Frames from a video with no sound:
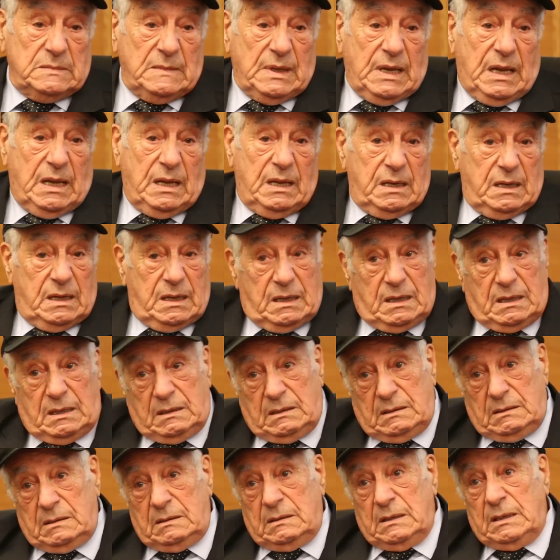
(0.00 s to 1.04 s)

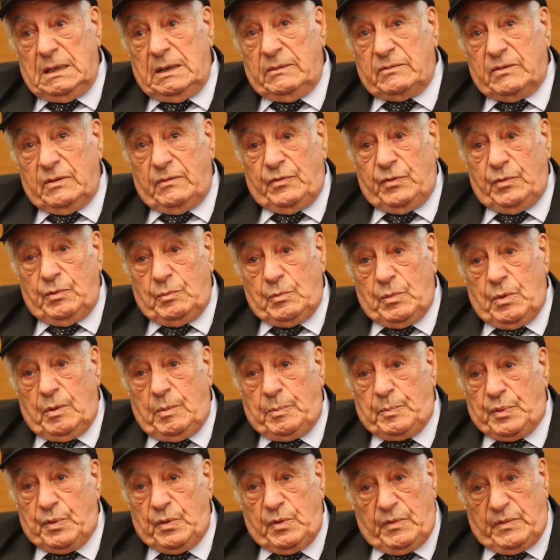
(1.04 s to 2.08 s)
And after a few more
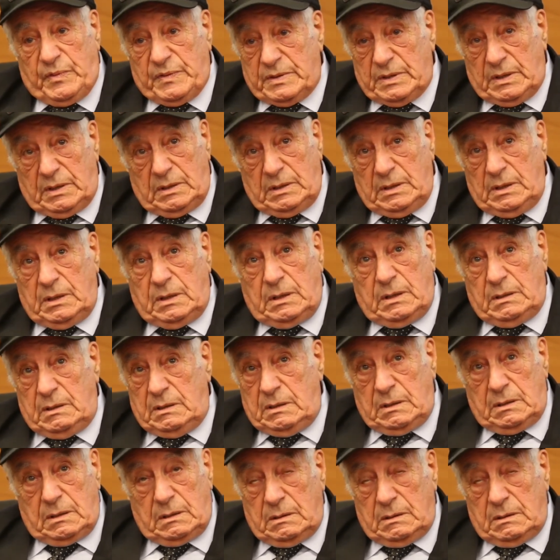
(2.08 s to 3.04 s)
proofs I needed,